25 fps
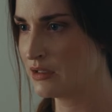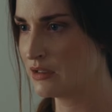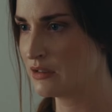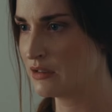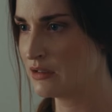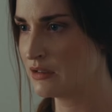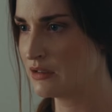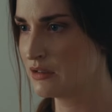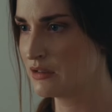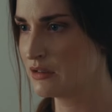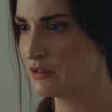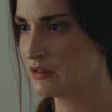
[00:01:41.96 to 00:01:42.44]

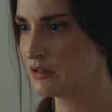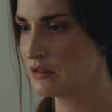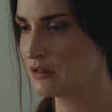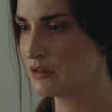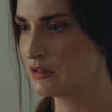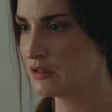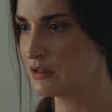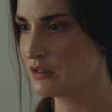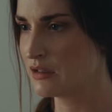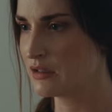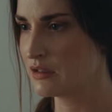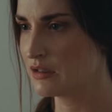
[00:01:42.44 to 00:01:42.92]

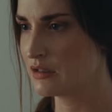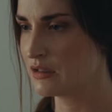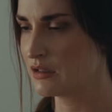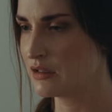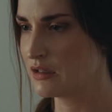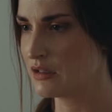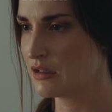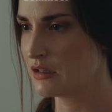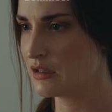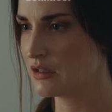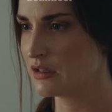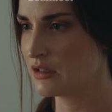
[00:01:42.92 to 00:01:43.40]

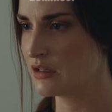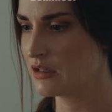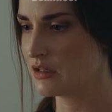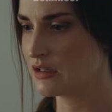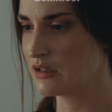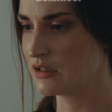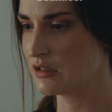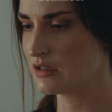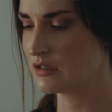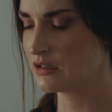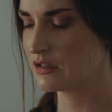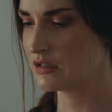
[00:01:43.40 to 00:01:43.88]

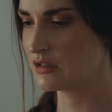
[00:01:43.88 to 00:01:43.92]
Nobody speaks.